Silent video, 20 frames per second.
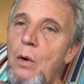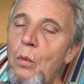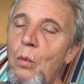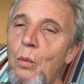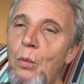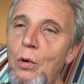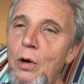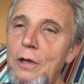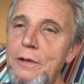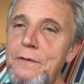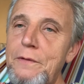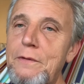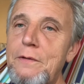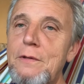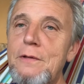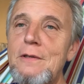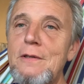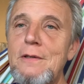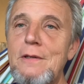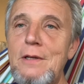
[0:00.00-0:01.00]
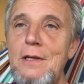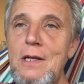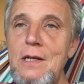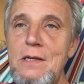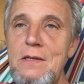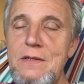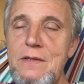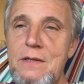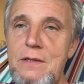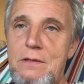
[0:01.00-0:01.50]
What
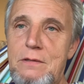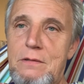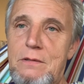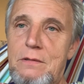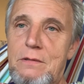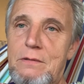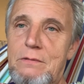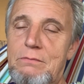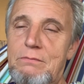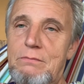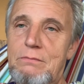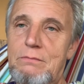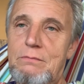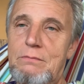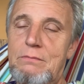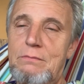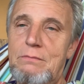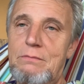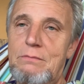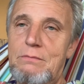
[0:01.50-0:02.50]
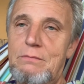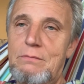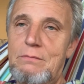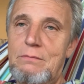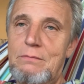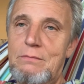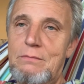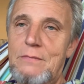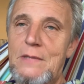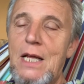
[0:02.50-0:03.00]
is
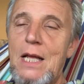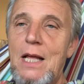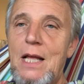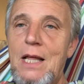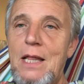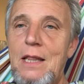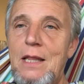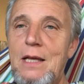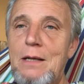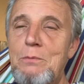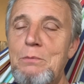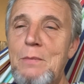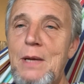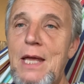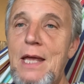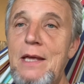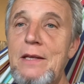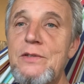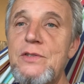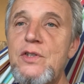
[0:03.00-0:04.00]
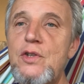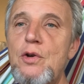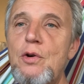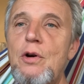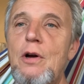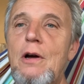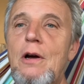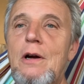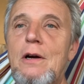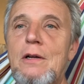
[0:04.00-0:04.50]
it that makes your
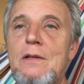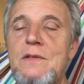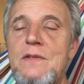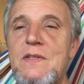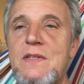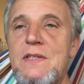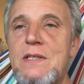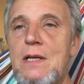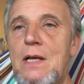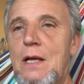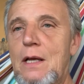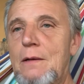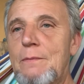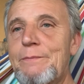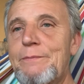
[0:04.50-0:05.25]
heart sing?